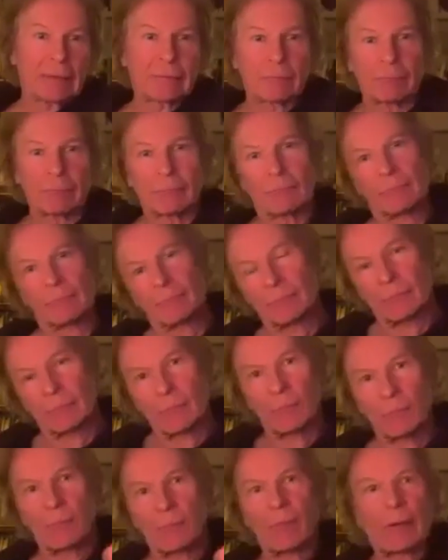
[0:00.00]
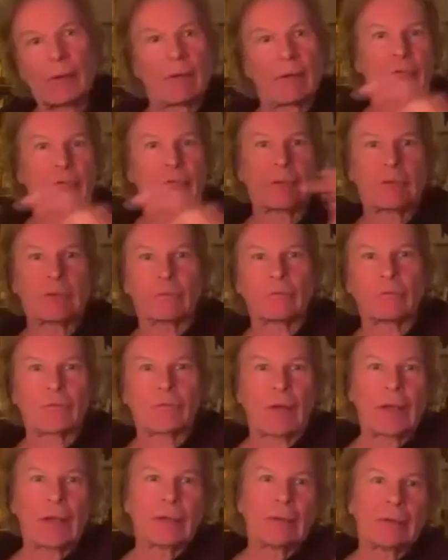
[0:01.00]
them wherever he could
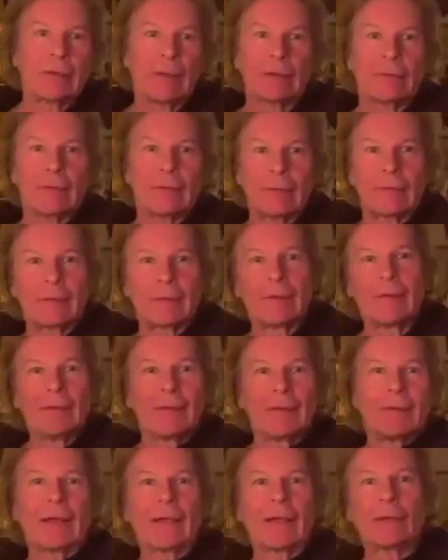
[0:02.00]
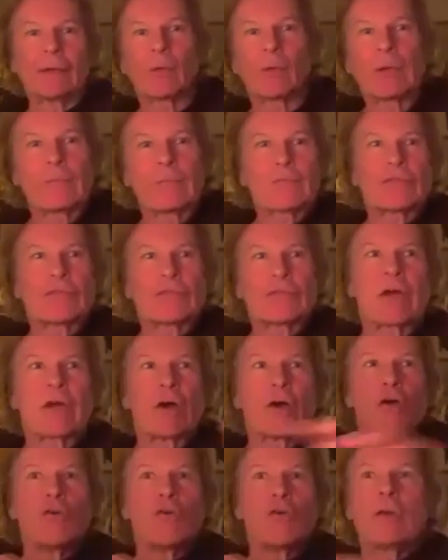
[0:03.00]
find it, under under whatever
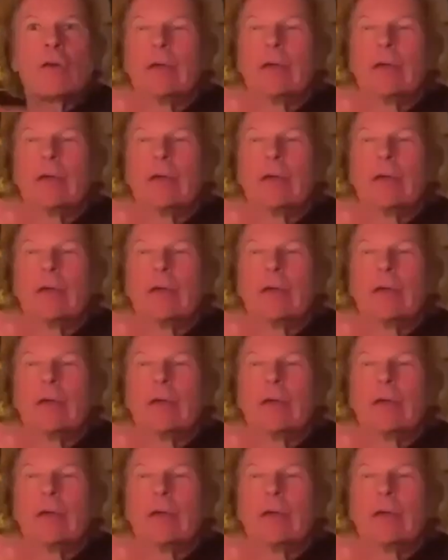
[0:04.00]
stone.